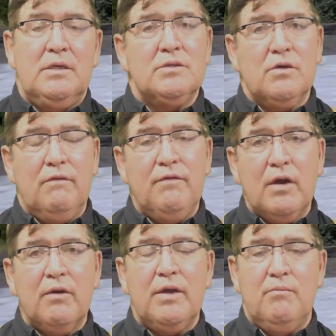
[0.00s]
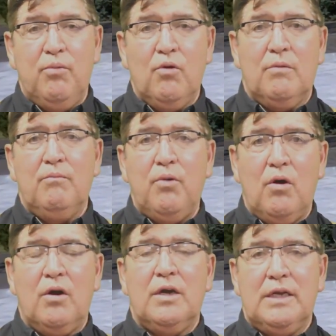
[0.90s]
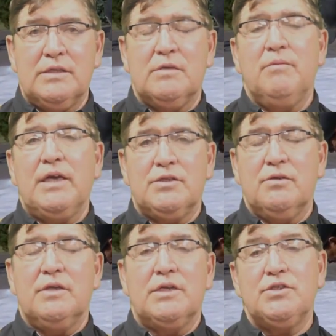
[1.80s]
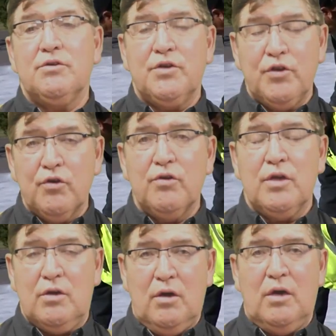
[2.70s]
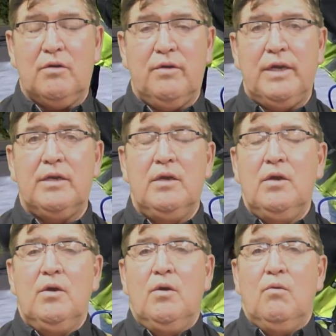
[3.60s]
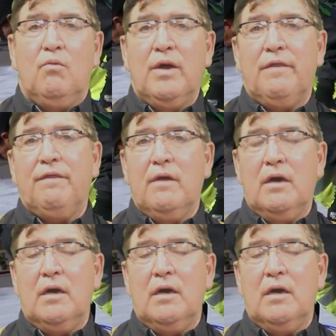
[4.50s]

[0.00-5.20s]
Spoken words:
So a very important part is to make sure that you cure the concrete with